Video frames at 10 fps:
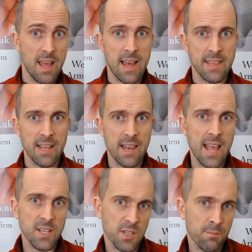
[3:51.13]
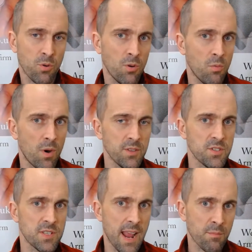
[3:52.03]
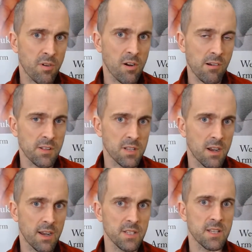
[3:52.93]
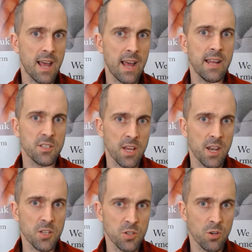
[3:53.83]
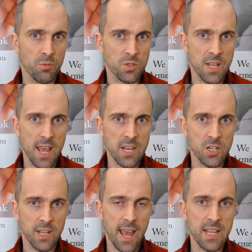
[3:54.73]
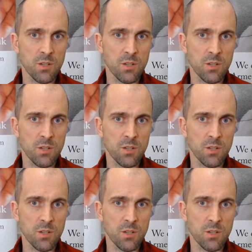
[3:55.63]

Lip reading: and the less important ones down prioritized and done at a suitable stage, okay?